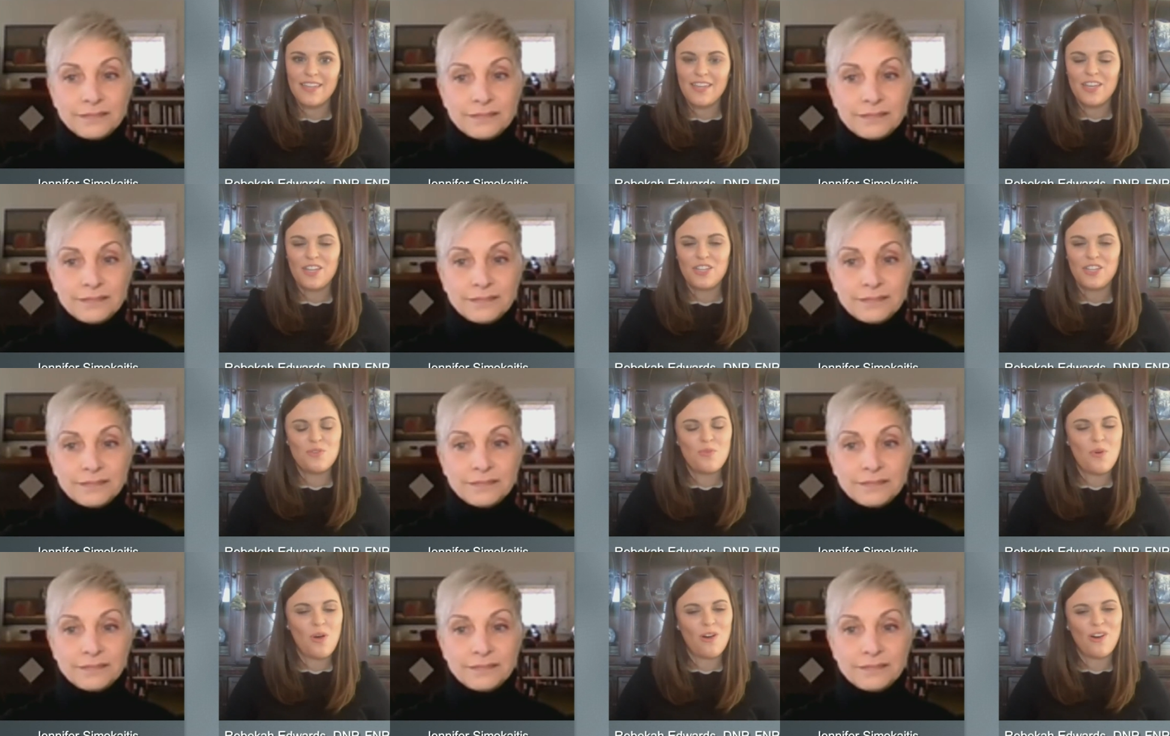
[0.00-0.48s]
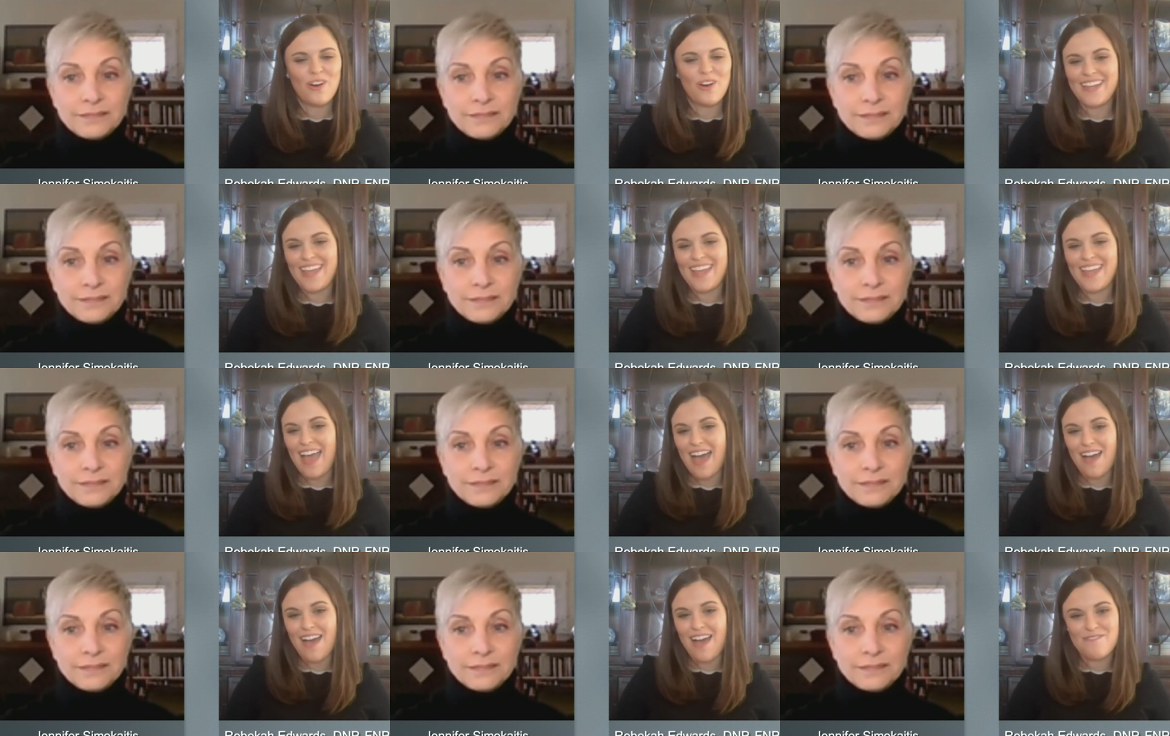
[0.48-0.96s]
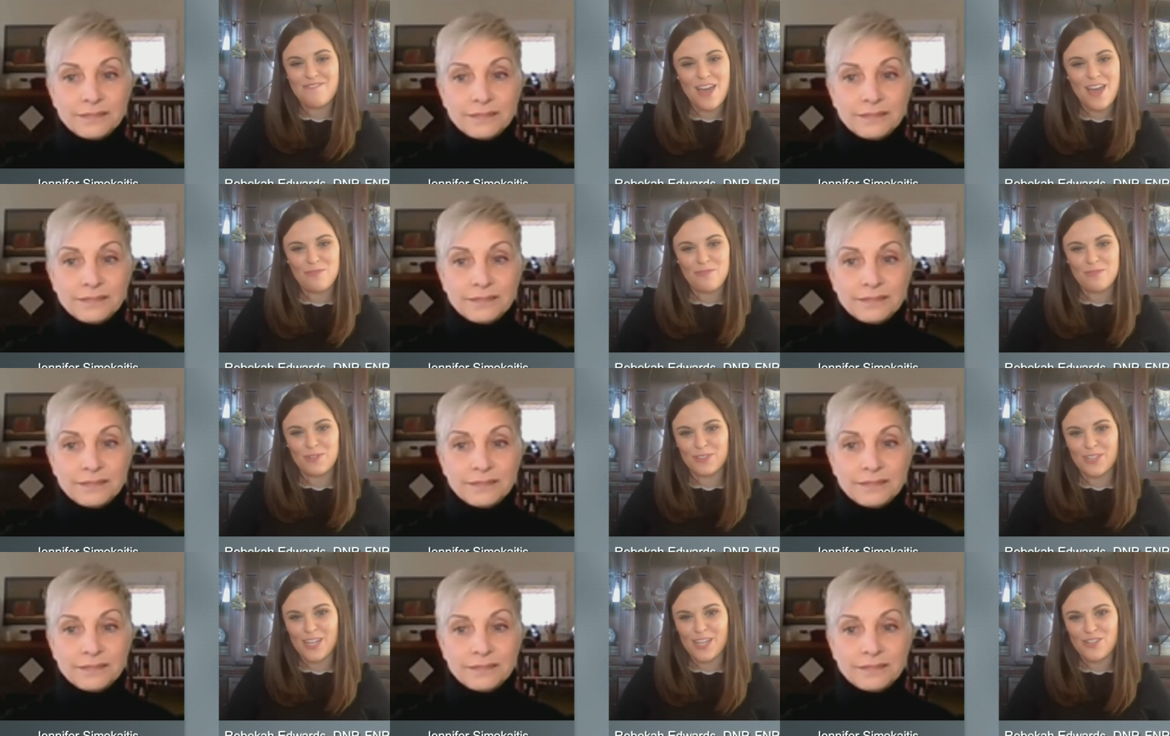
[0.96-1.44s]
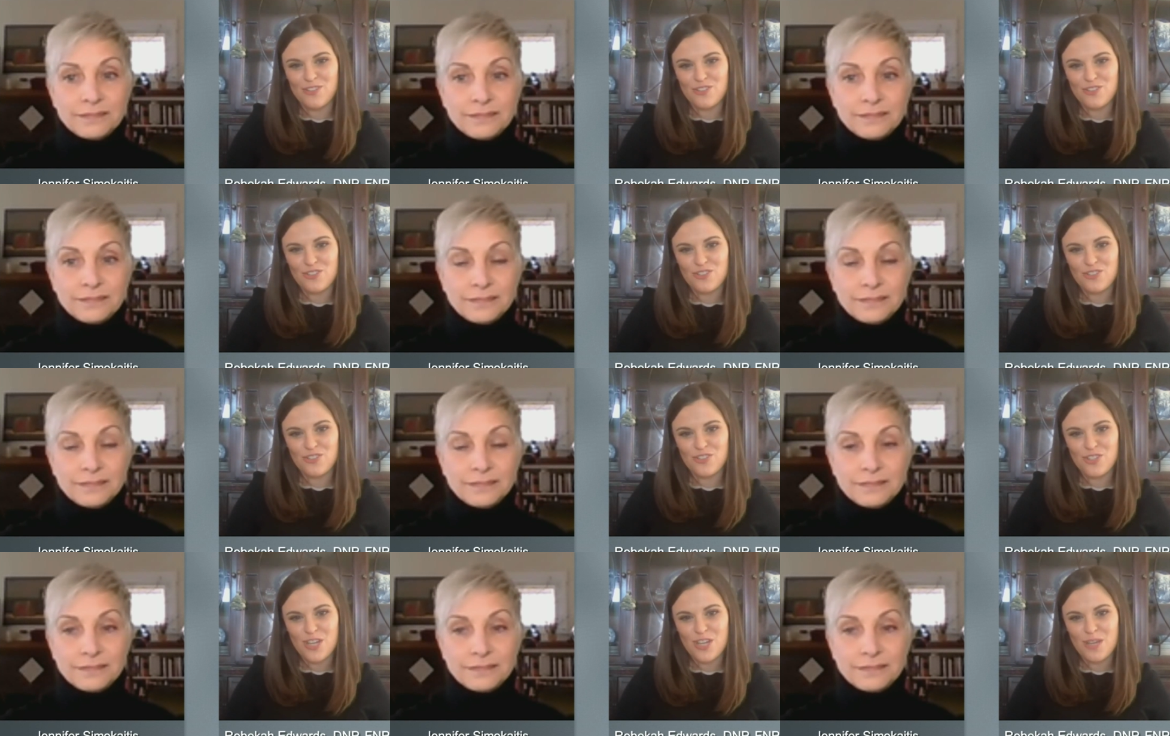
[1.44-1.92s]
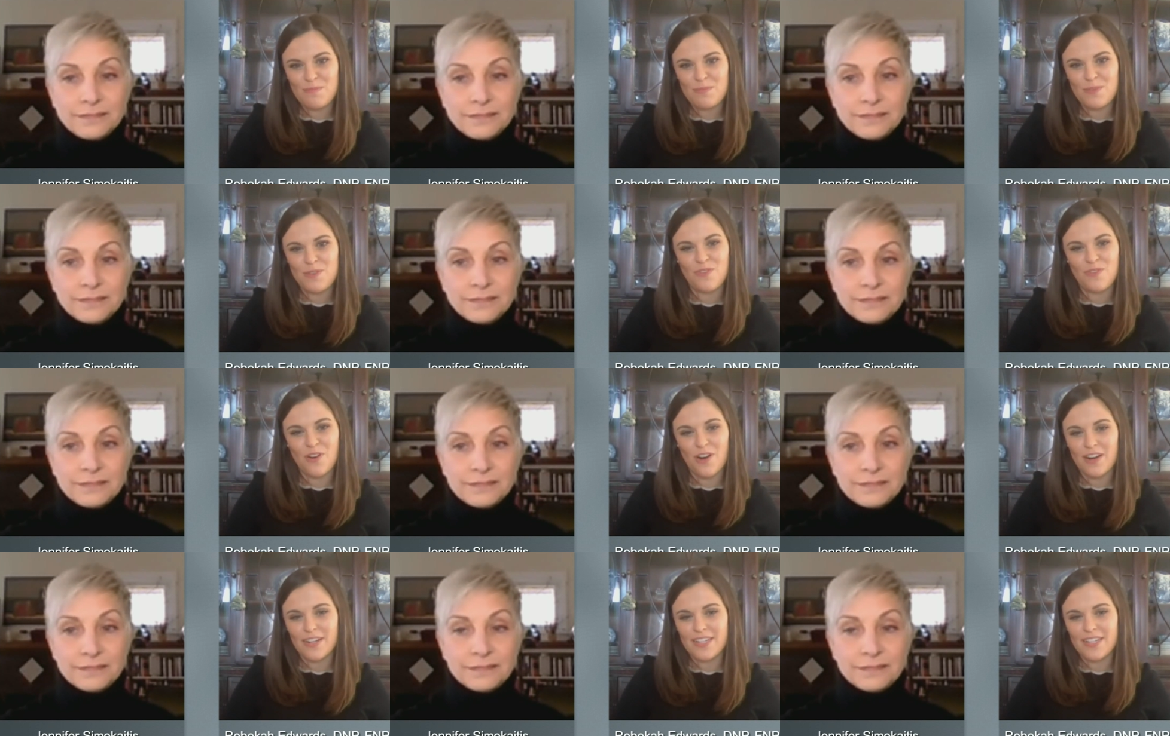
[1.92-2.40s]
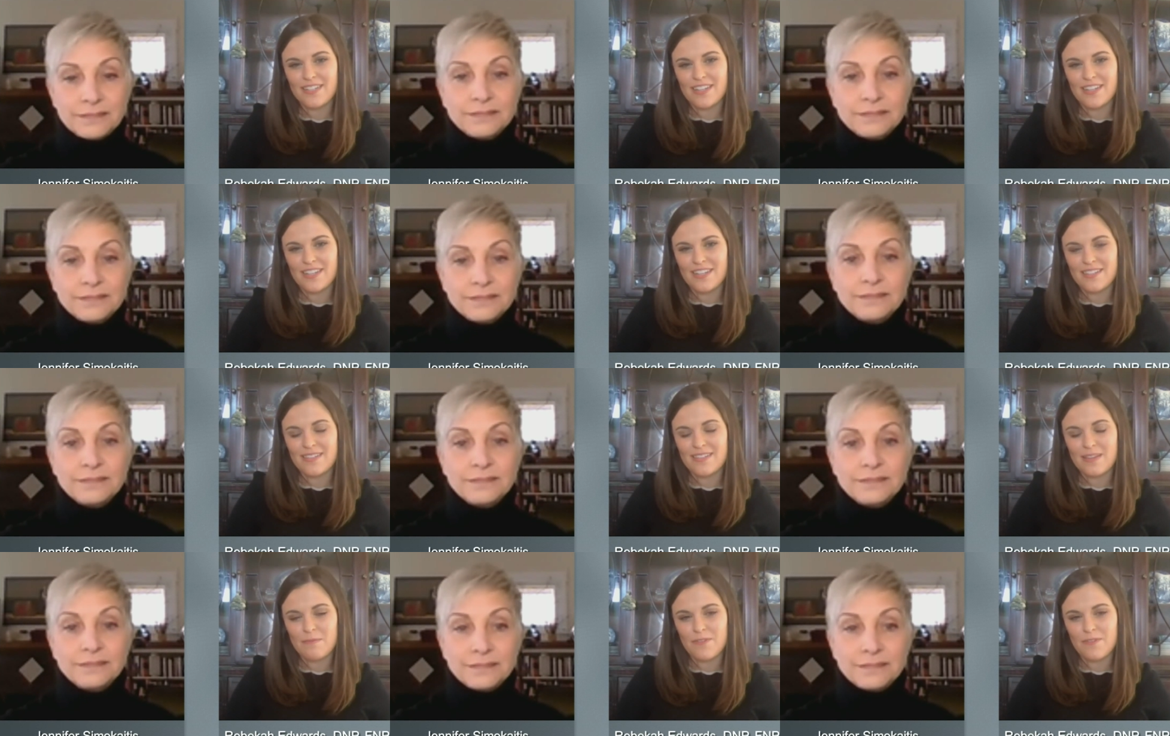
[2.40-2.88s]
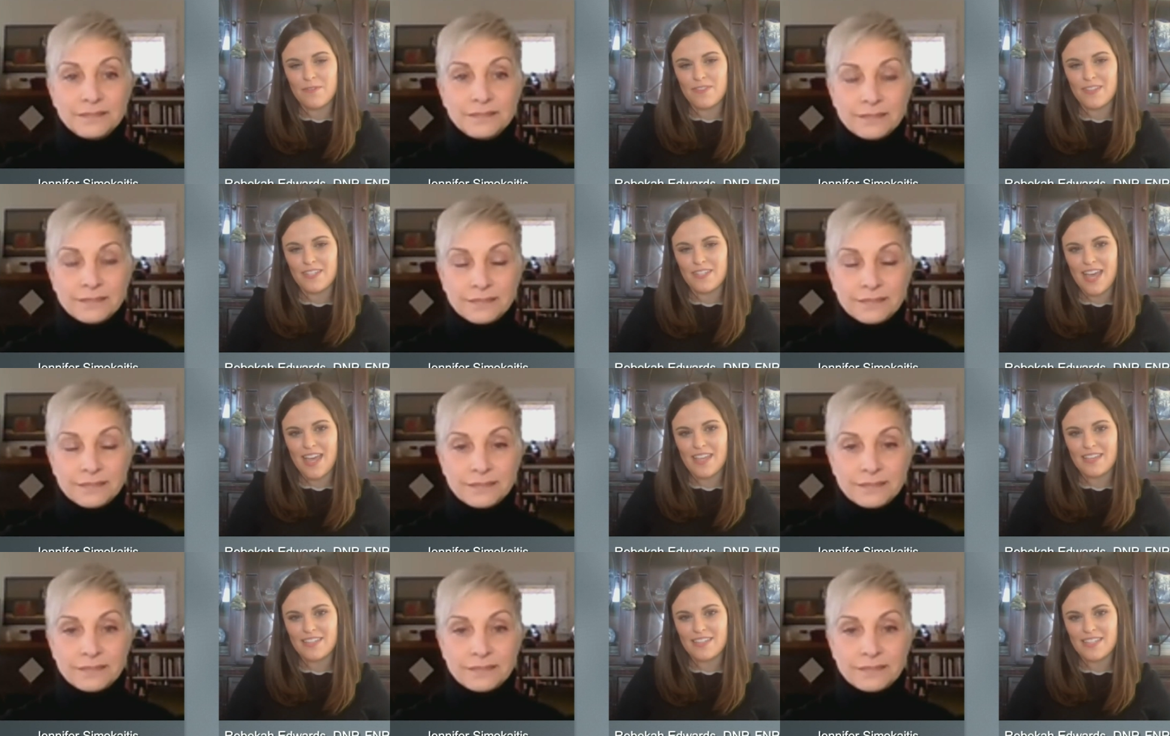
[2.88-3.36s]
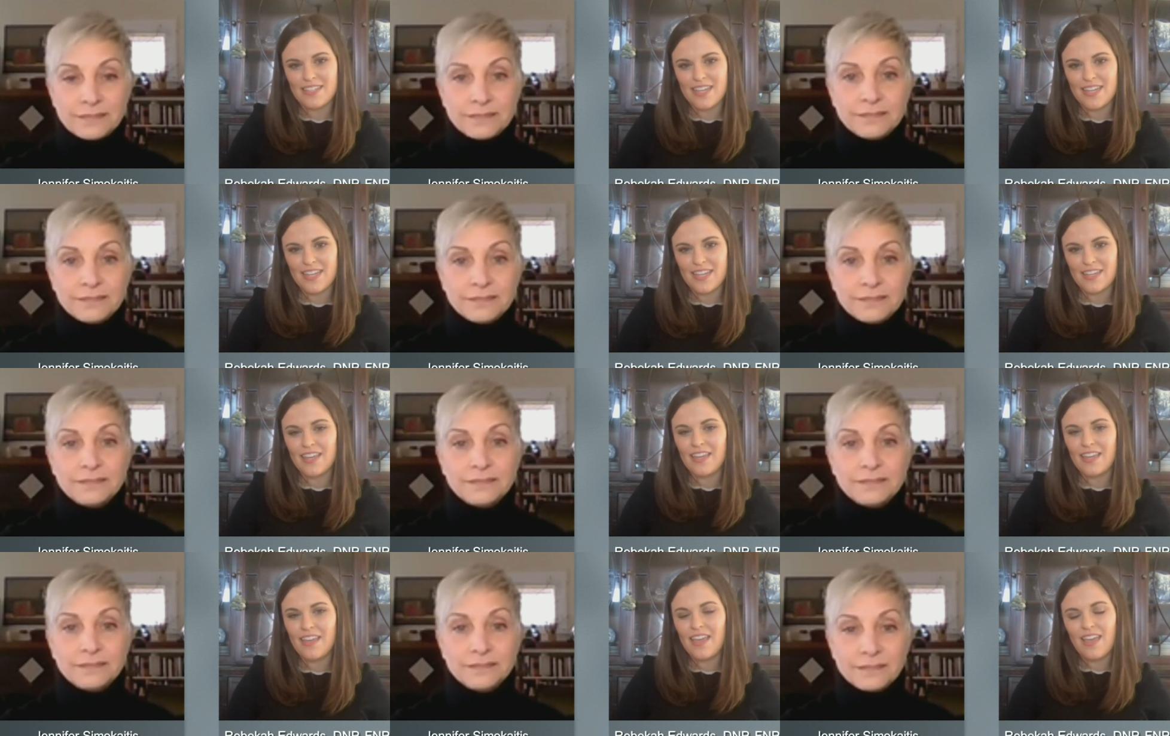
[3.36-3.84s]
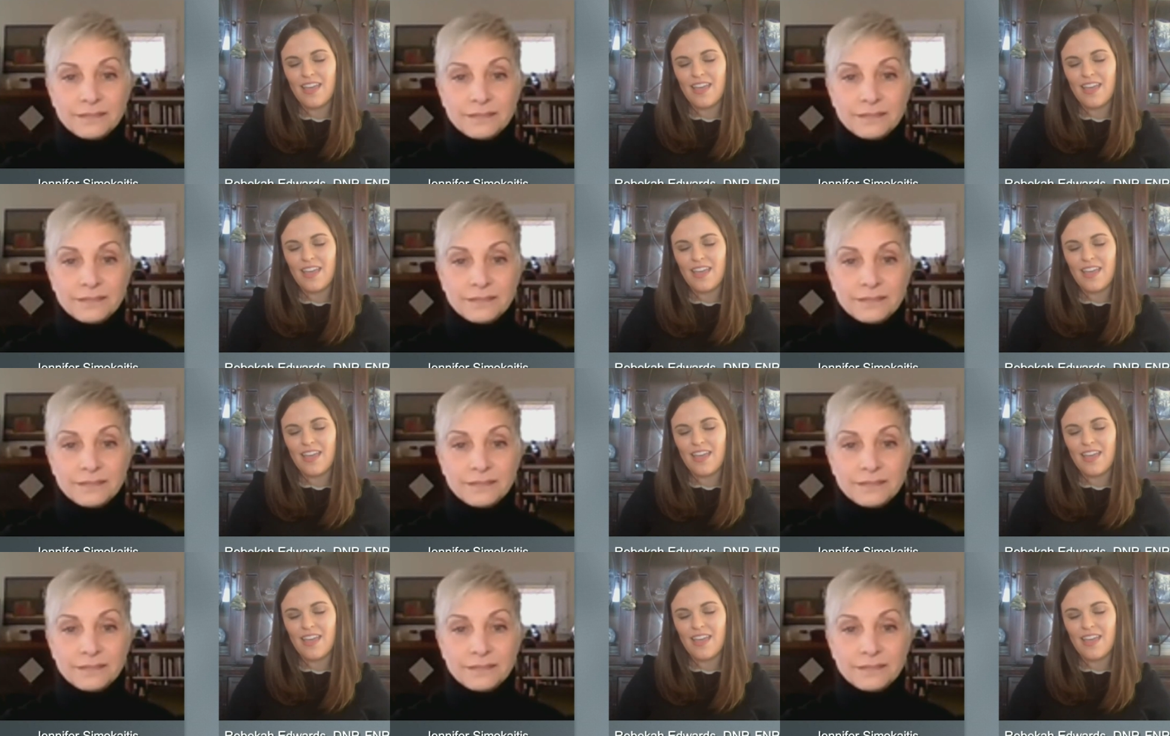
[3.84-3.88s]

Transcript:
Speaker 1: you already have that relationship, you've already done some of the testing,